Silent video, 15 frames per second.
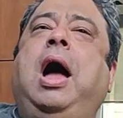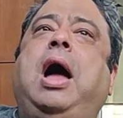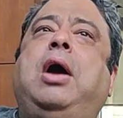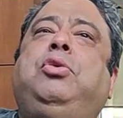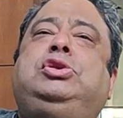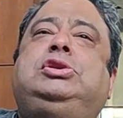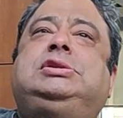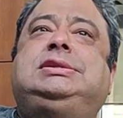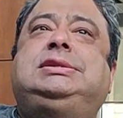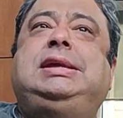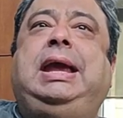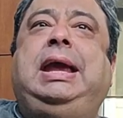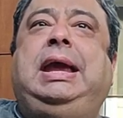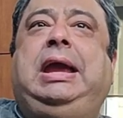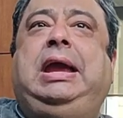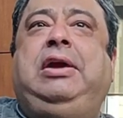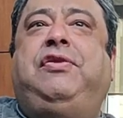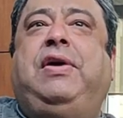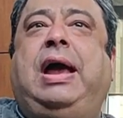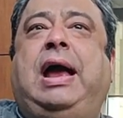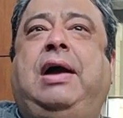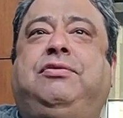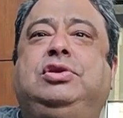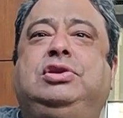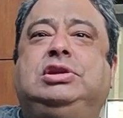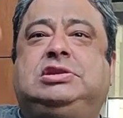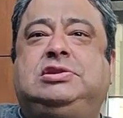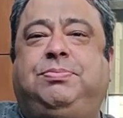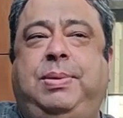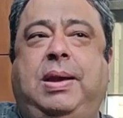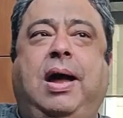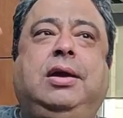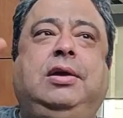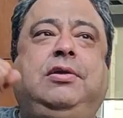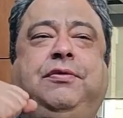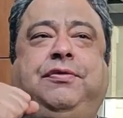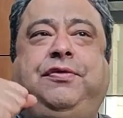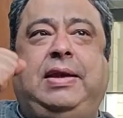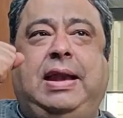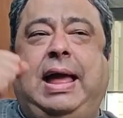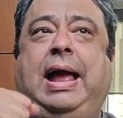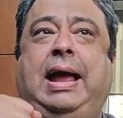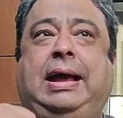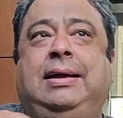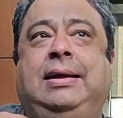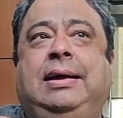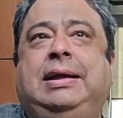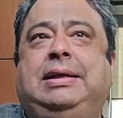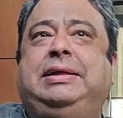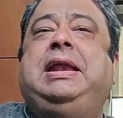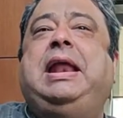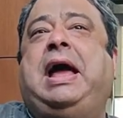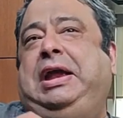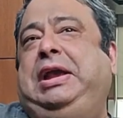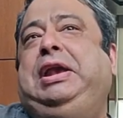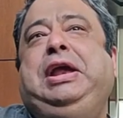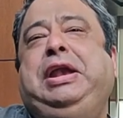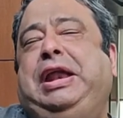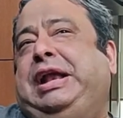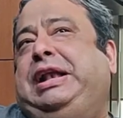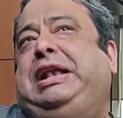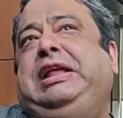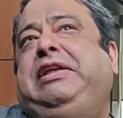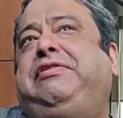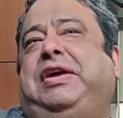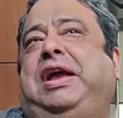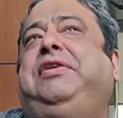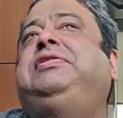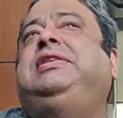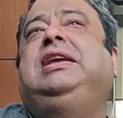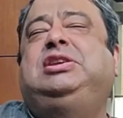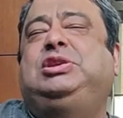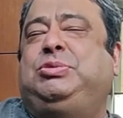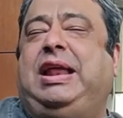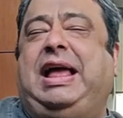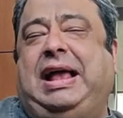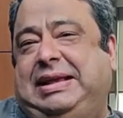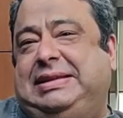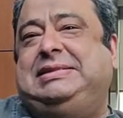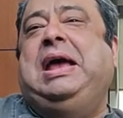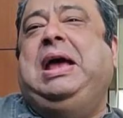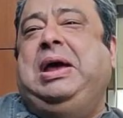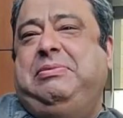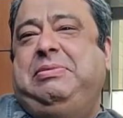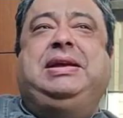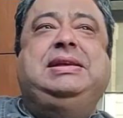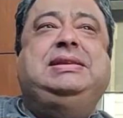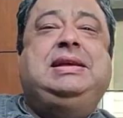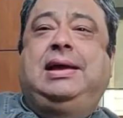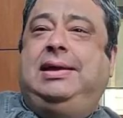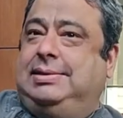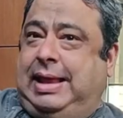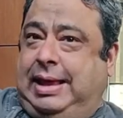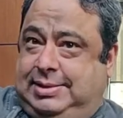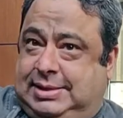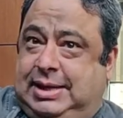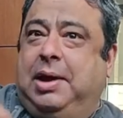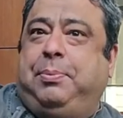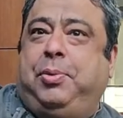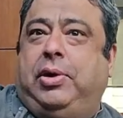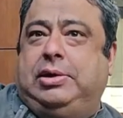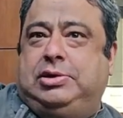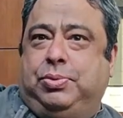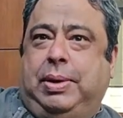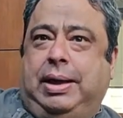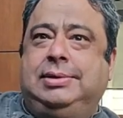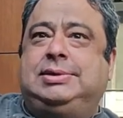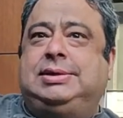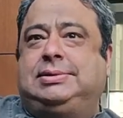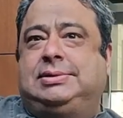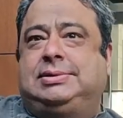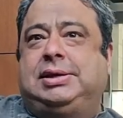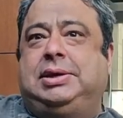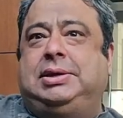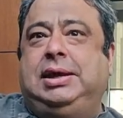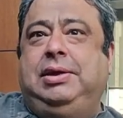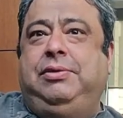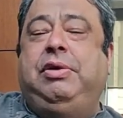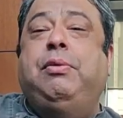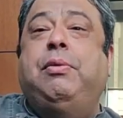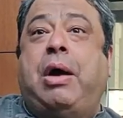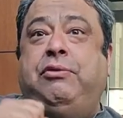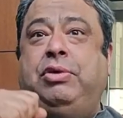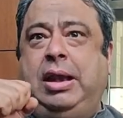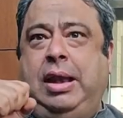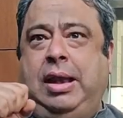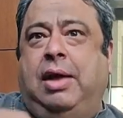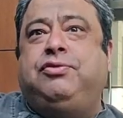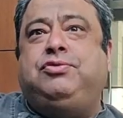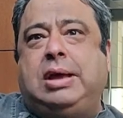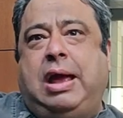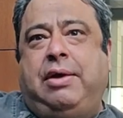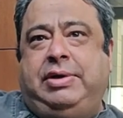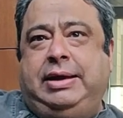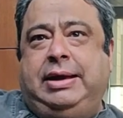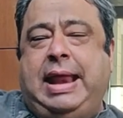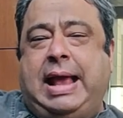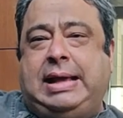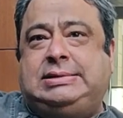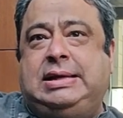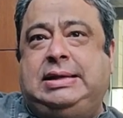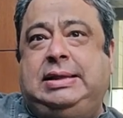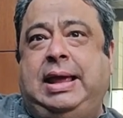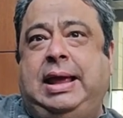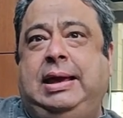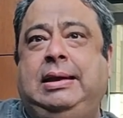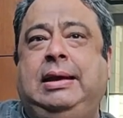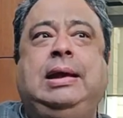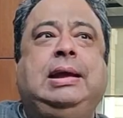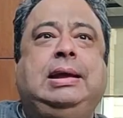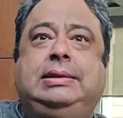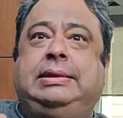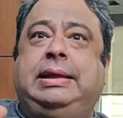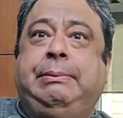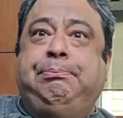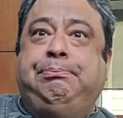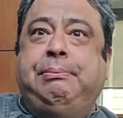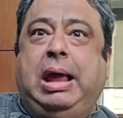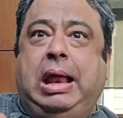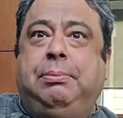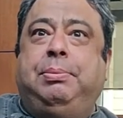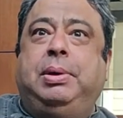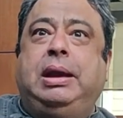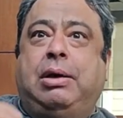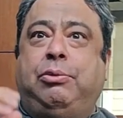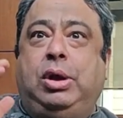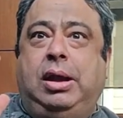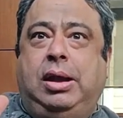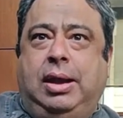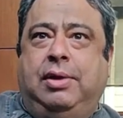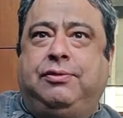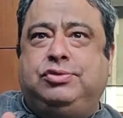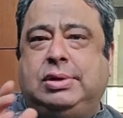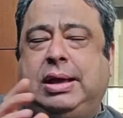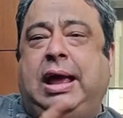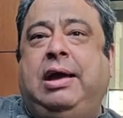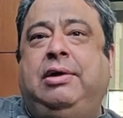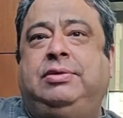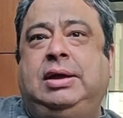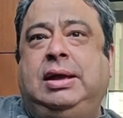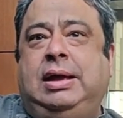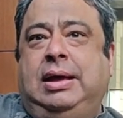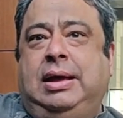I would say if I have to just plant a flag, then I need at least 5-6 flags, because like Singapore is one city, I would love to have Indian accent there. Then Melbourne, I would love to have